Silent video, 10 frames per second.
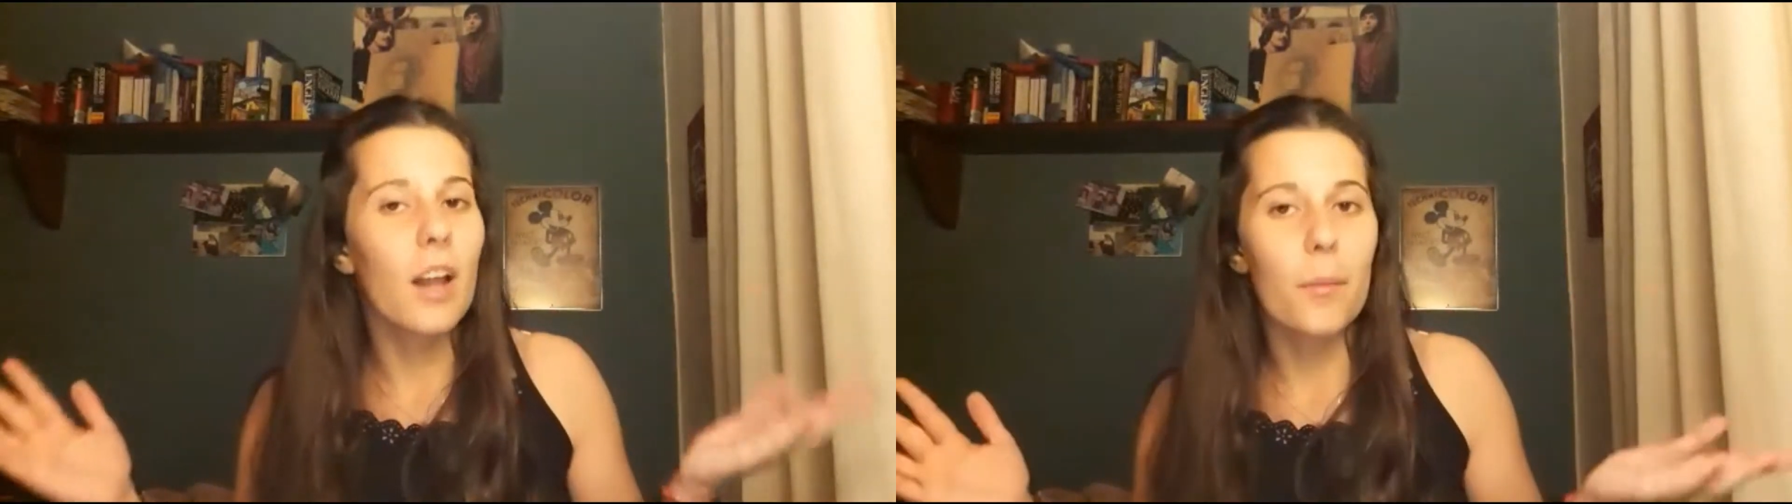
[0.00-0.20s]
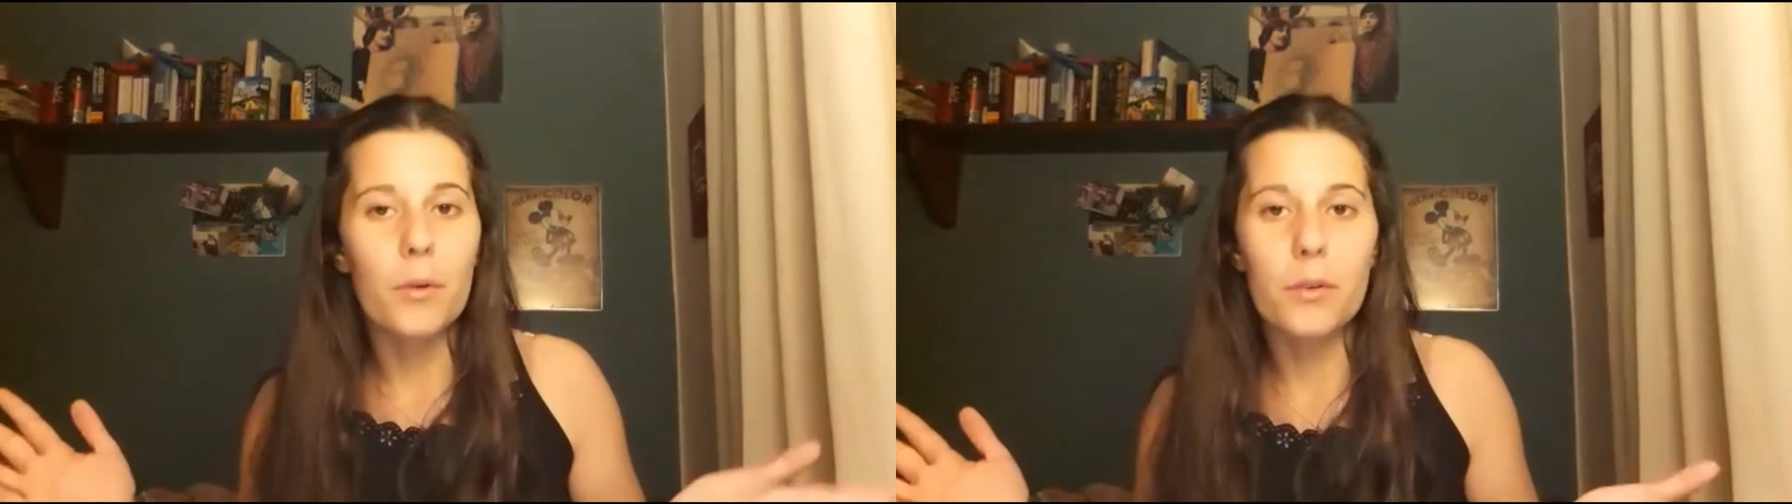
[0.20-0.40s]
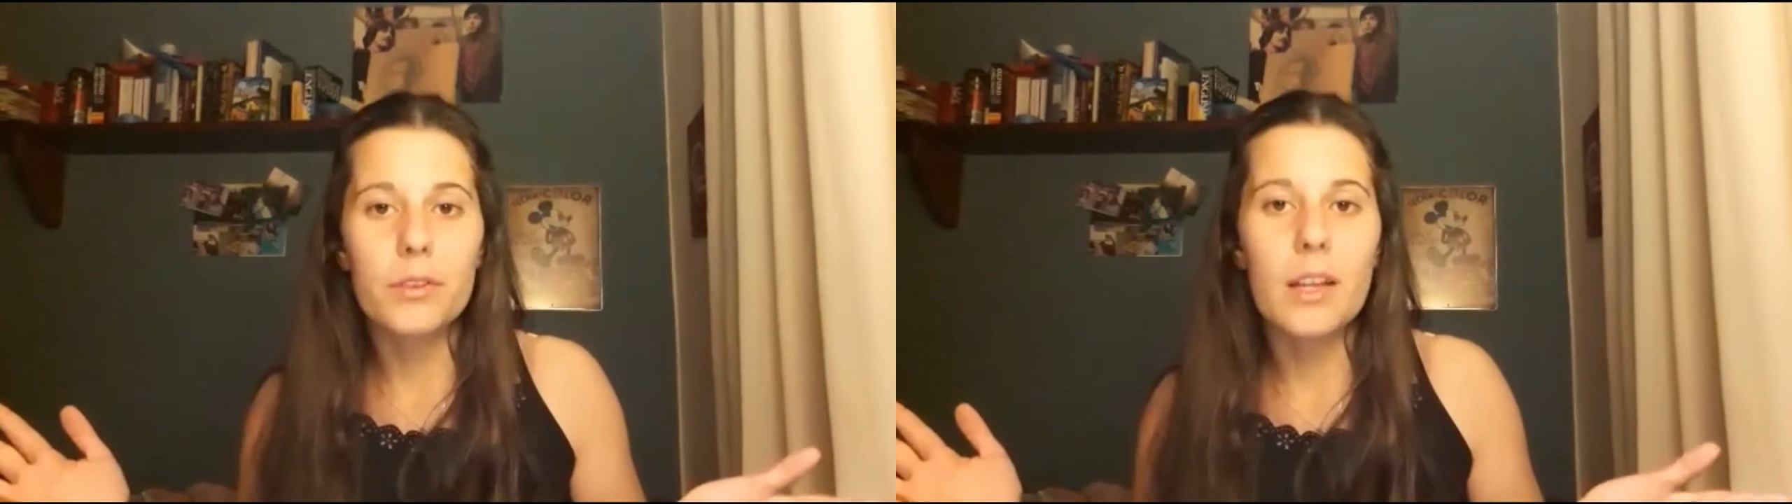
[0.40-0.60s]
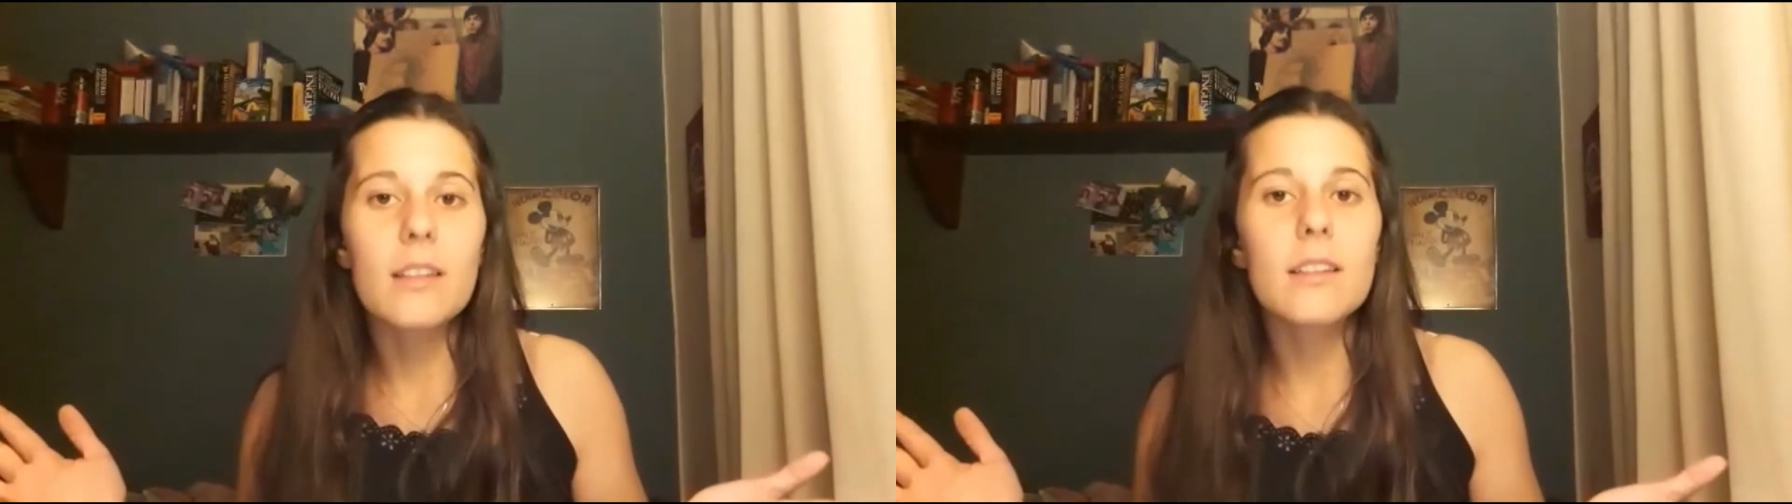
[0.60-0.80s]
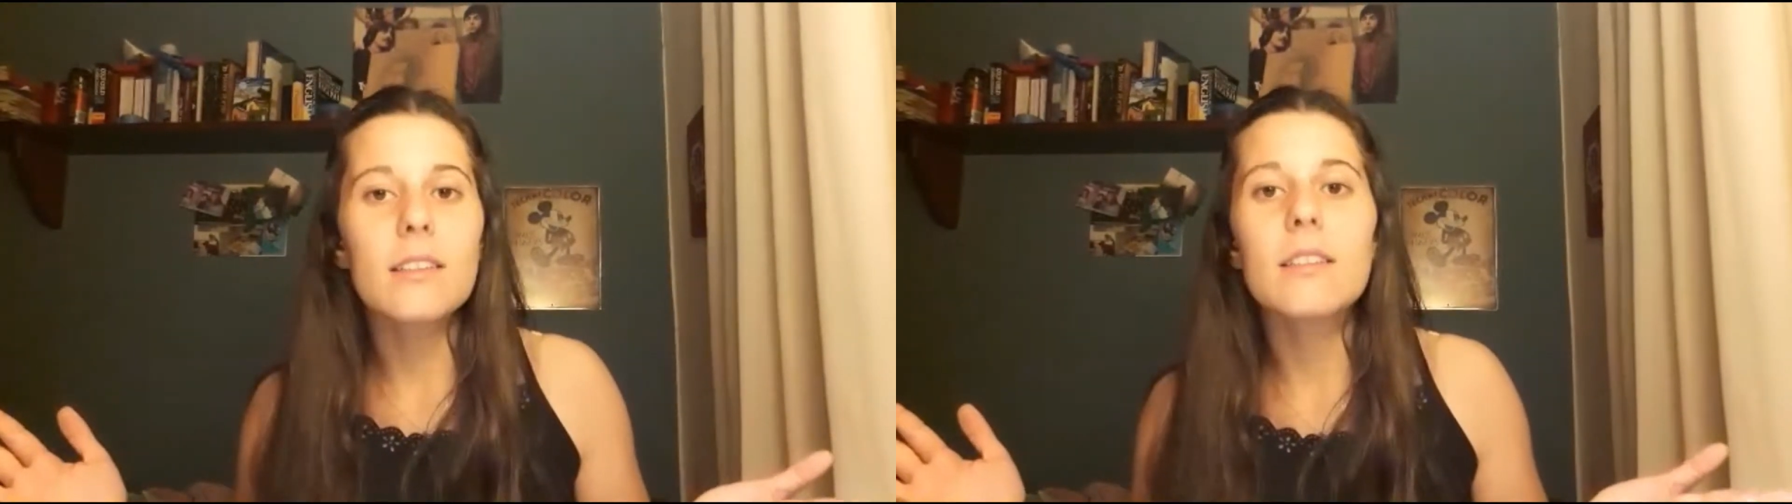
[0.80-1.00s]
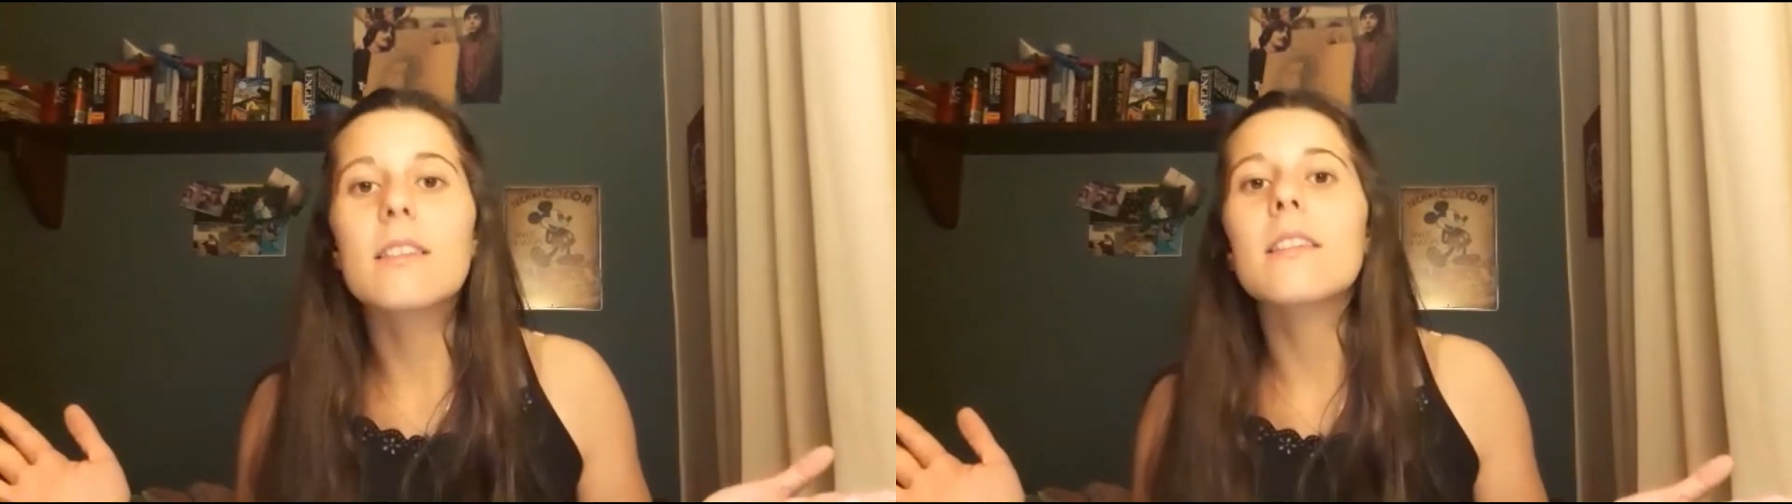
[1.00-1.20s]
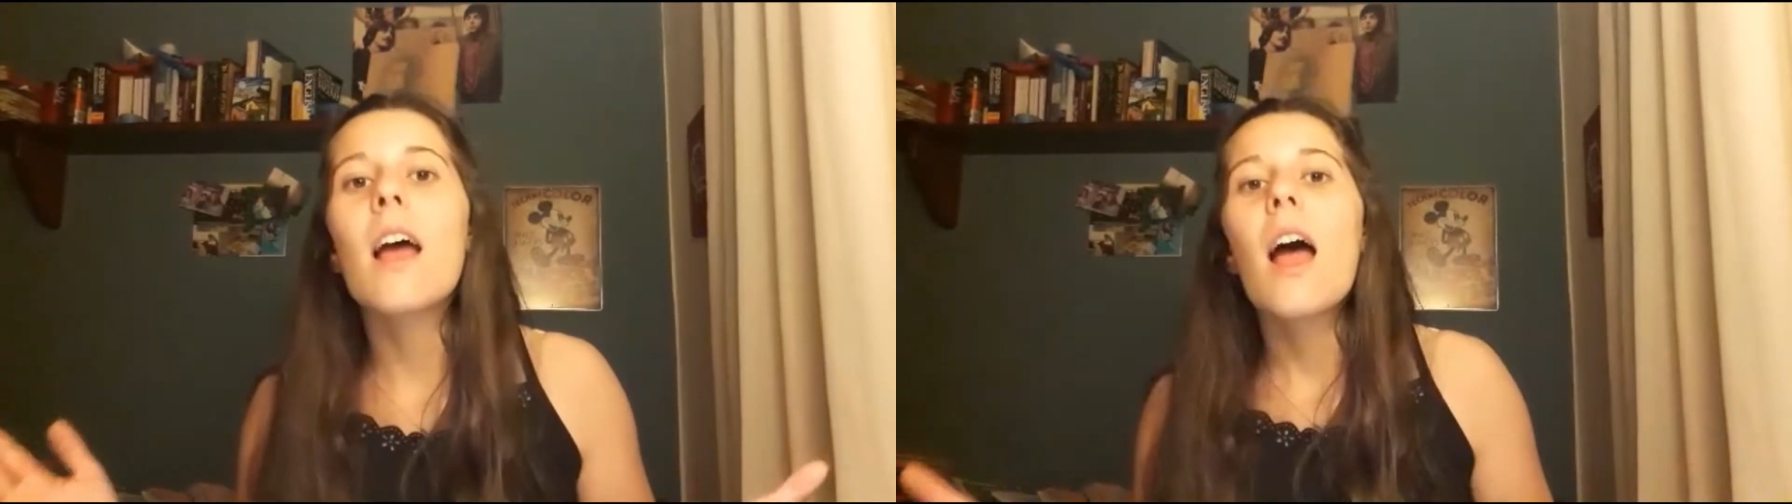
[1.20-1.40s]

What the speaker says: number of sentences